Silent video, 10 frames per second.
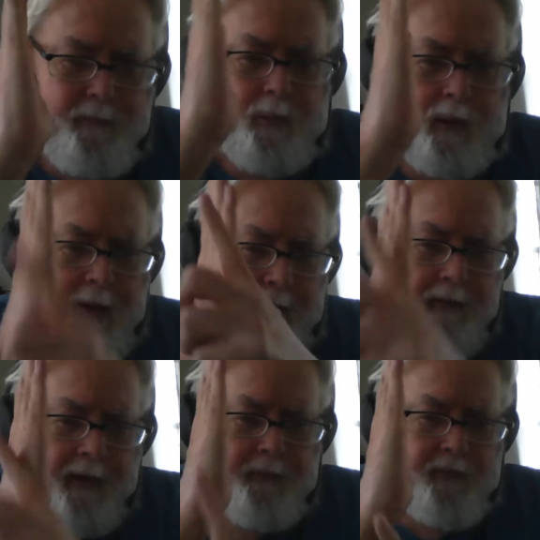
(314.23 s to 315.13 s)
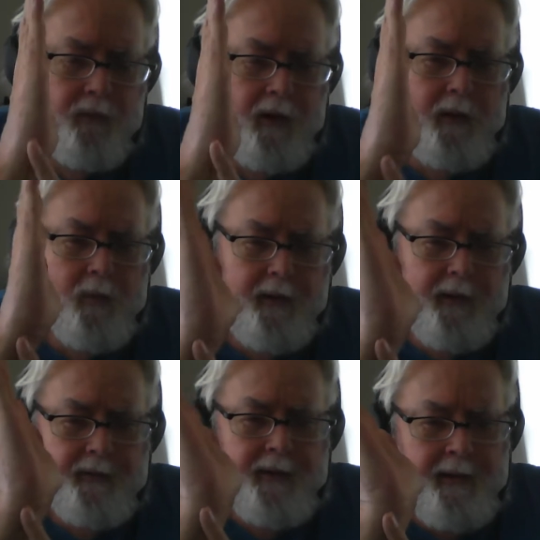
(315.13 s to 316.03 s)
plane of atmosphere right where it
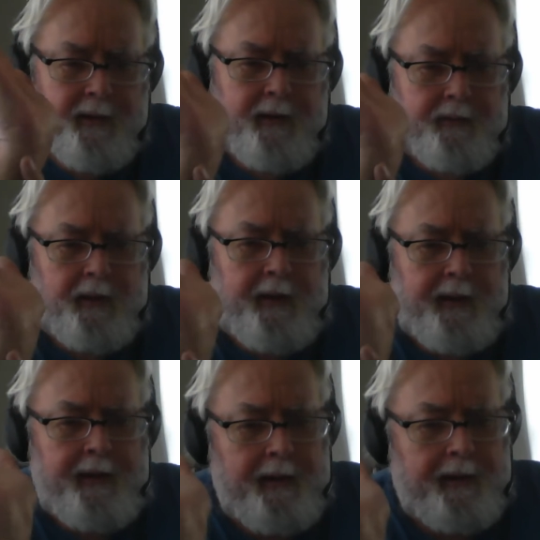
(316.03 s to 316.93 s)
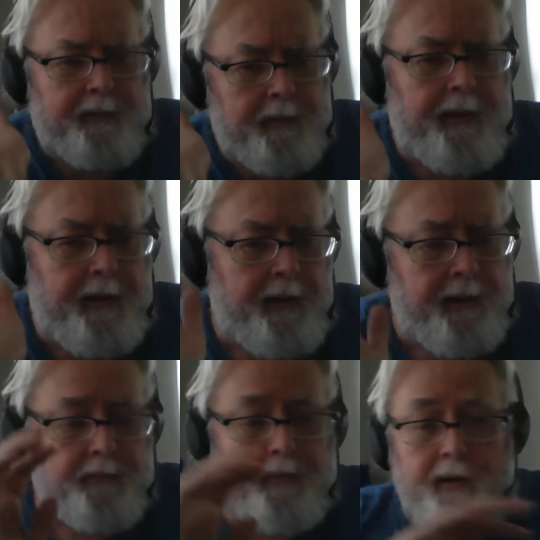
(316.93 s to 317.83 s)
is, and the next plane, and the next plane, and the
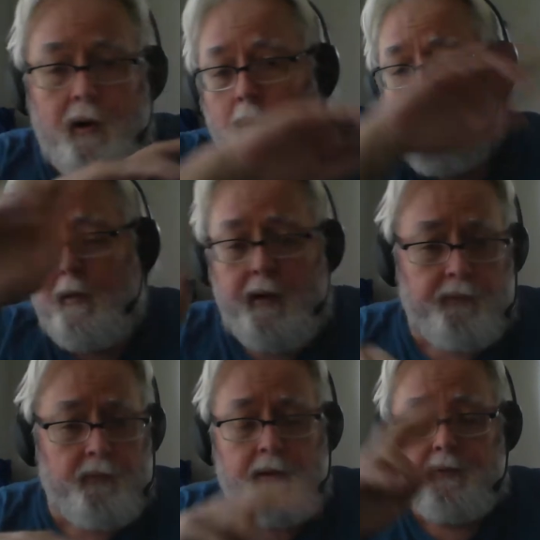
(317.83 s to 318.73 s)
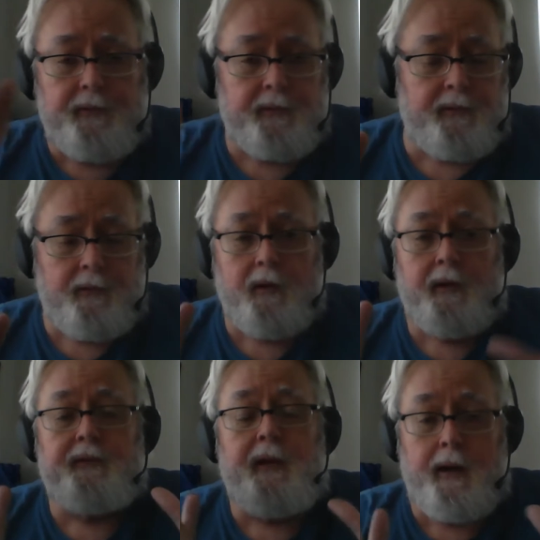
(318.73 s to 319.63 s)
next plane, all the way around 360
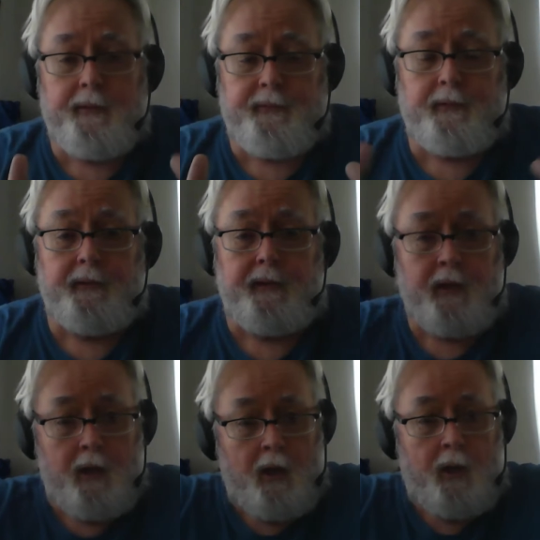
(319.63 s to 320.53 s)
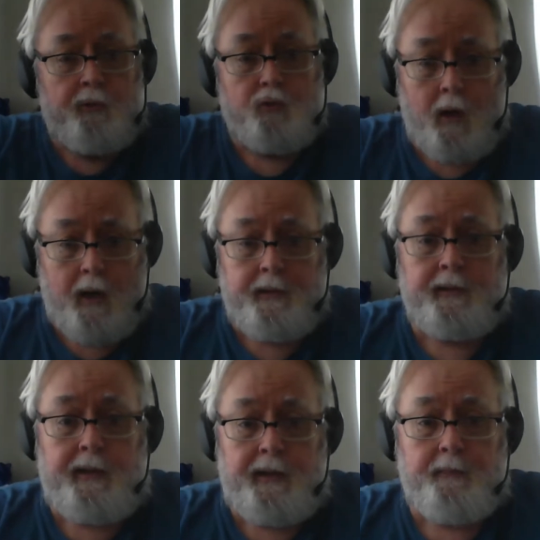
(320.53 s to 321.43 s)
degrees, constantly trying to
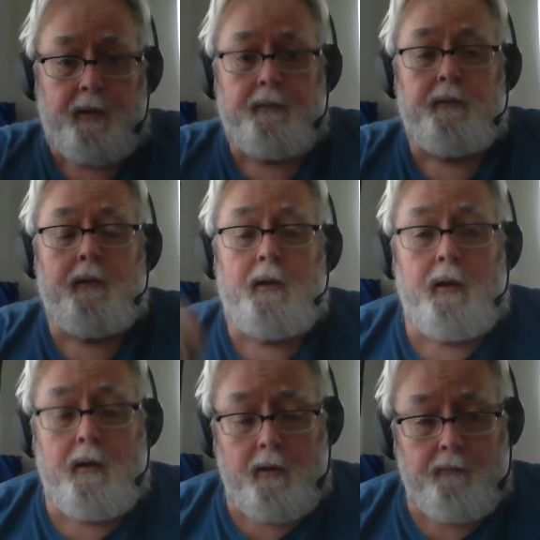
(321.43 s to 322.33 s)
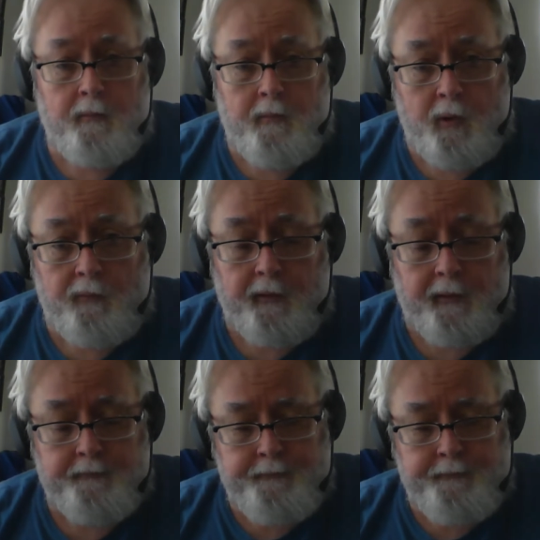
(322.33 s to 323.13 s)
keep it from moving.